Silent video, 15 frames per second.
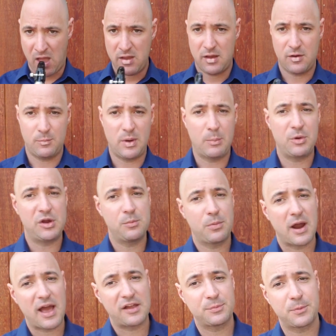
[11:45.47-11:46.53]
Remember, you
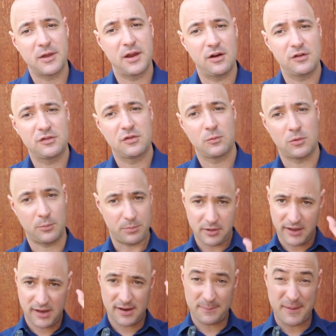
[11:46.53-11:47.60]
brass players, we're
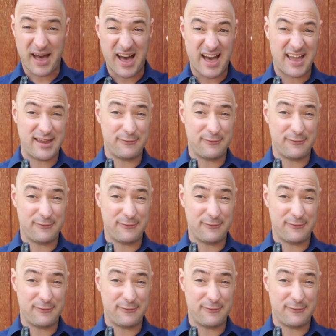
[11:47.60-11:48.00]
playing up high